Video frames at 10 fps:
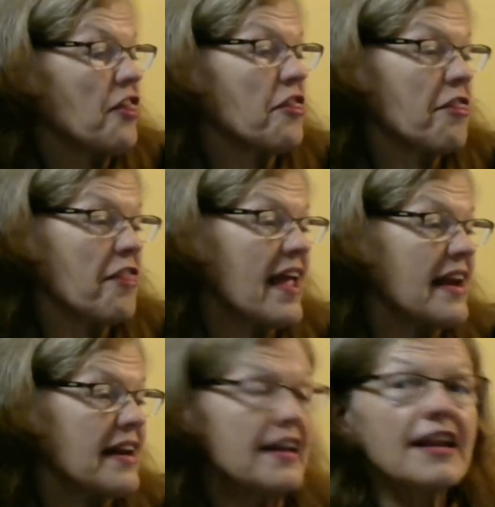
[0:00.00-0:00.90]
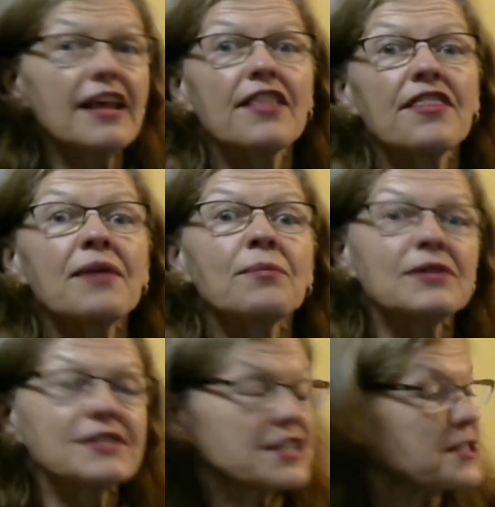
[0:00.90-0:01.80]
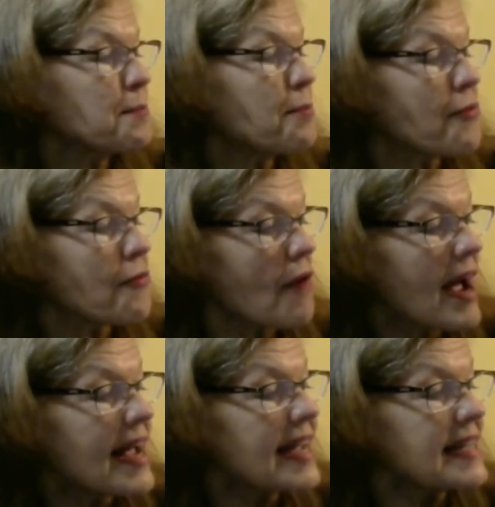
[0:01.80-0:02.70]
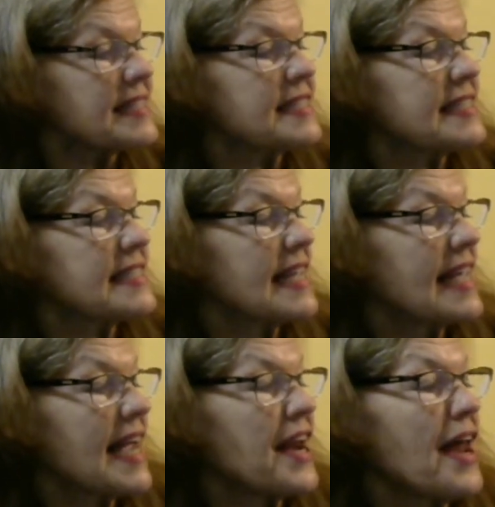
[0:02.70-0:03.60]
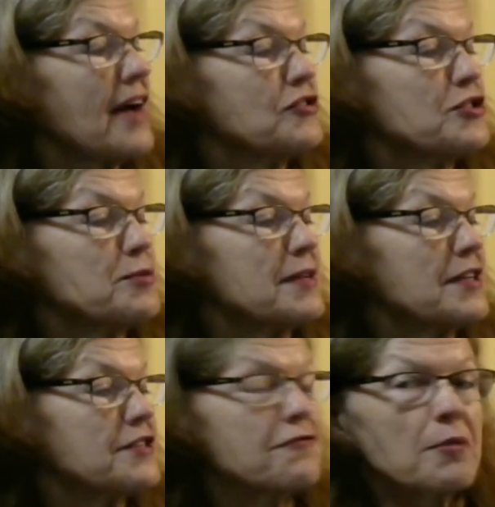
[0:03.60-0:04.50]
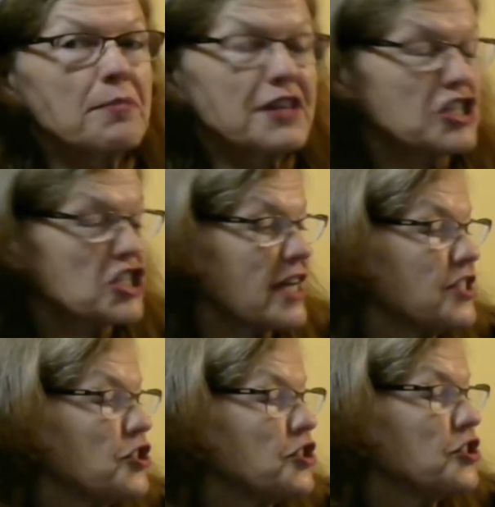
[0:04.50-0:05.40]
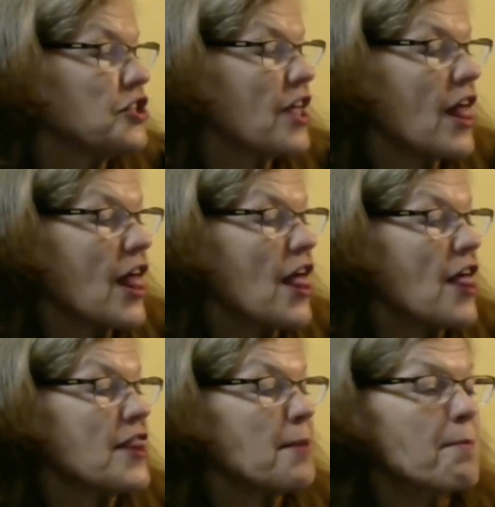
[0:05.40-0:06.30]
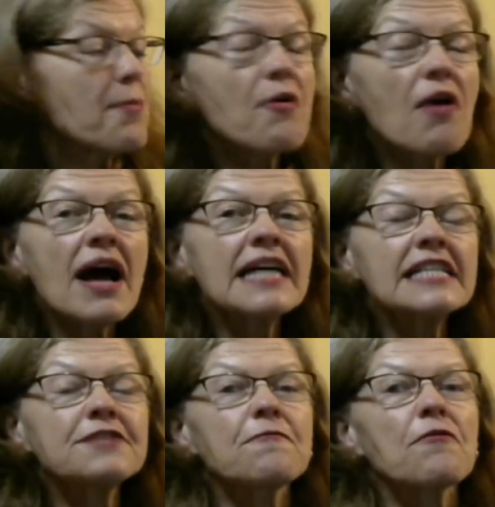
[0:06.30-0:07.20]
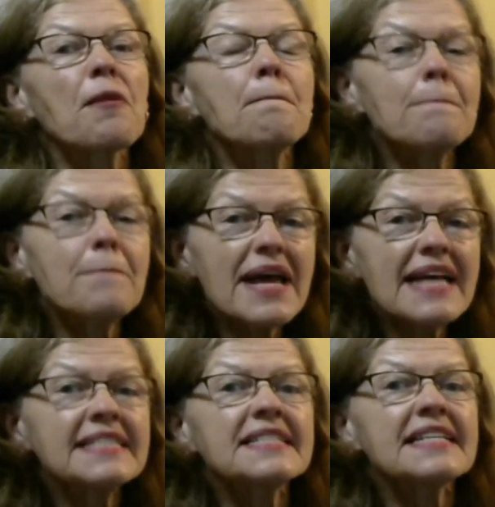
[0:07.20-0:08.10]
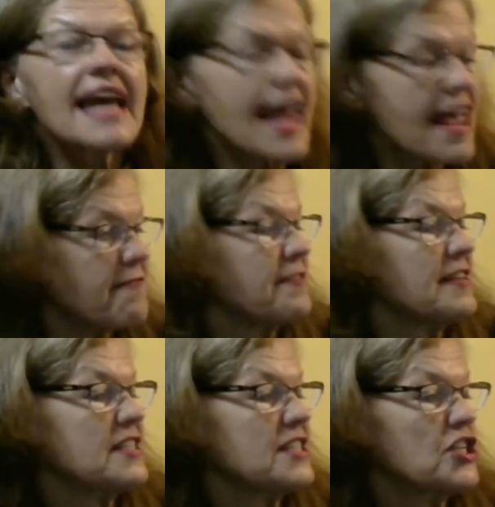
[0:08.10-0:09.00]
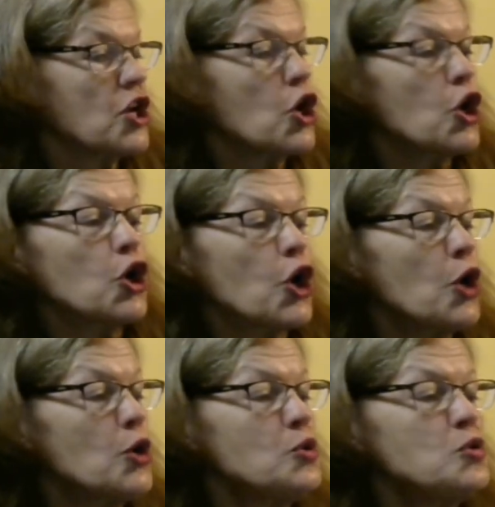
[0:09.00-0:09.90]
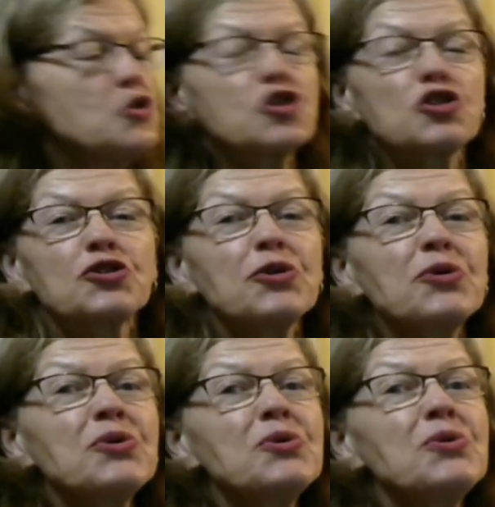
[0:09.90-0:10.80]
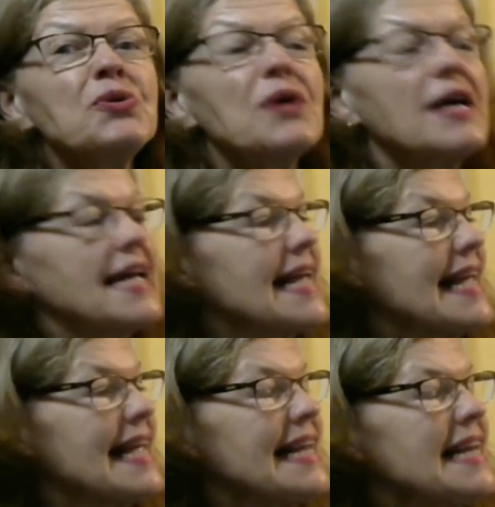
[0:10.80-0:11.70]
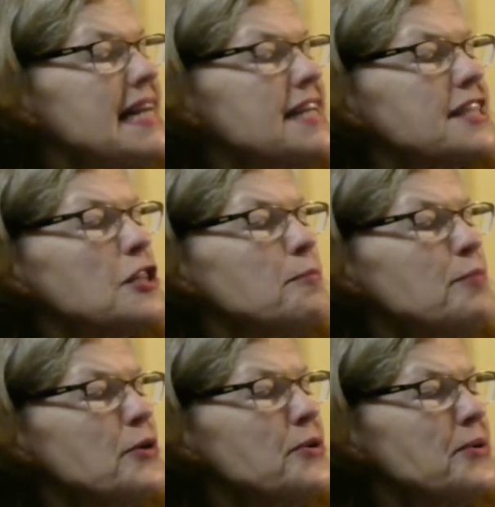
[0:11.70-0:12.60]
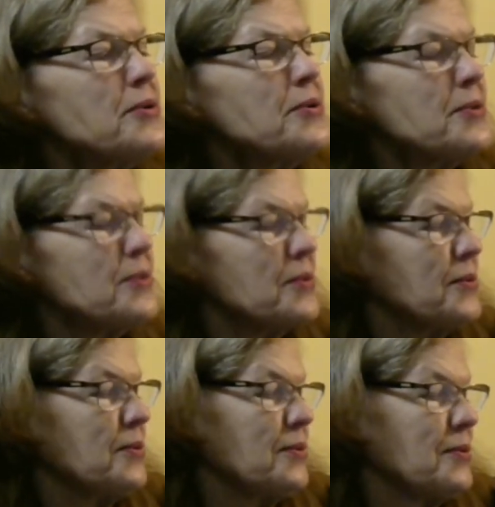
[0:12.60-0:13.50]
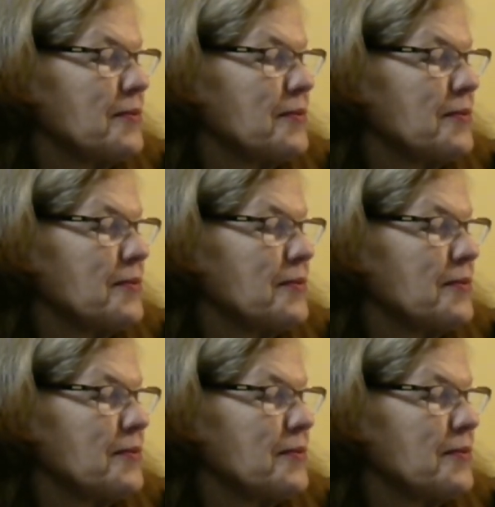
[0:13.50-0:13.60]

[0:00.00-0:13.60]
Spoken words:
Then there was a surprise announcement from the judge. The prize for the best effort goes to Little Blue.